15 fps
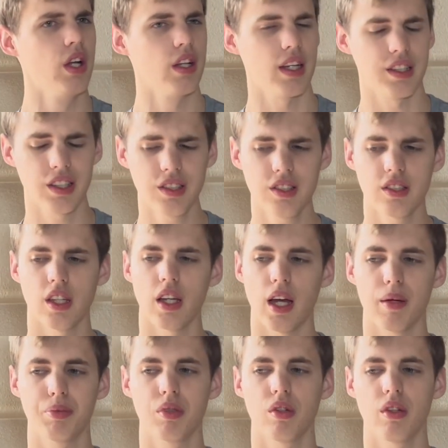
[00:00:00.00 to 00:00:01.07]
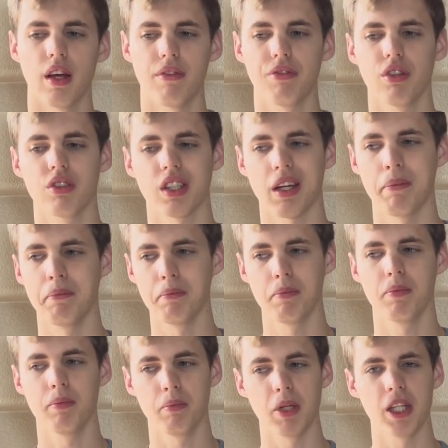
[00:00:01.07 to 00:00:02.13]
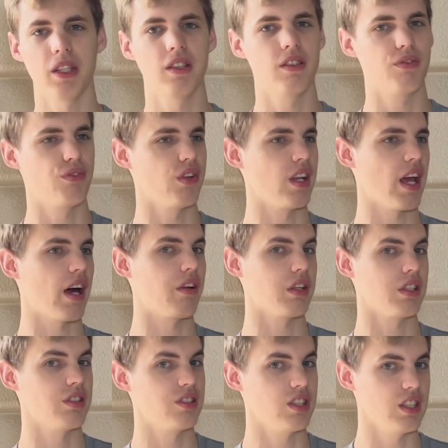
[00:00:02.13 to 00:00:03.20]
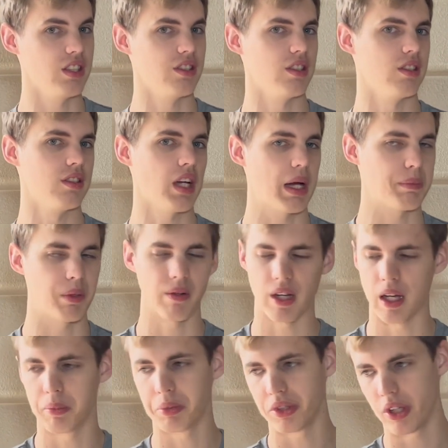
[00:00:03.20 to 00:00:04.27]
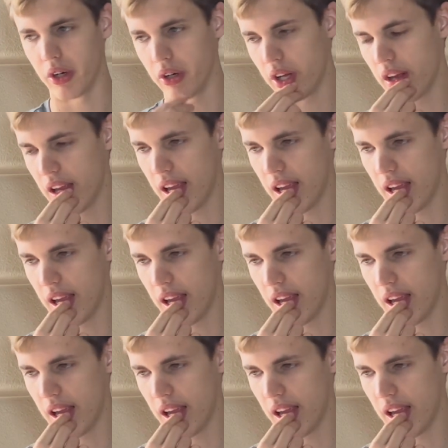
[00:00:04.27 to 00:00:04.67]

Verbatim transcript: Like this is an episode that feels like a mid-finale season type of episode,